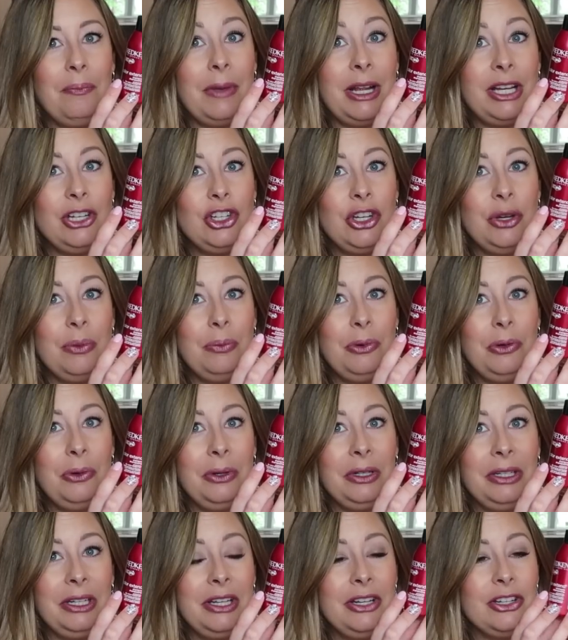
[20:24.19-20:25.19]
my shampoo
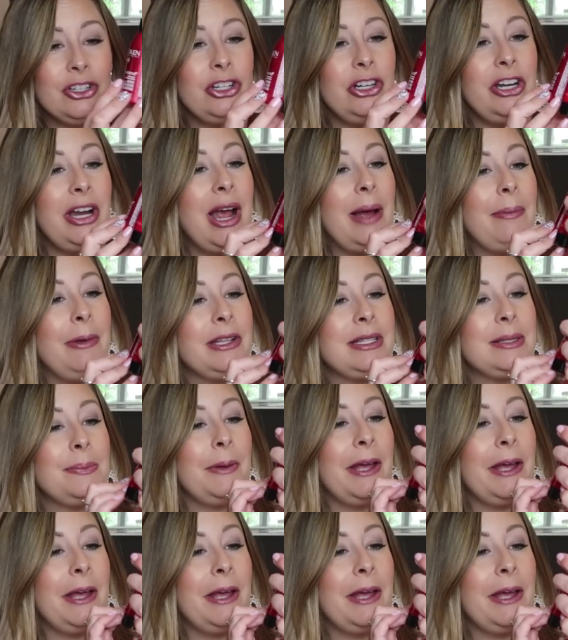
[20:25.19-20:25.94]
and conditioner habits,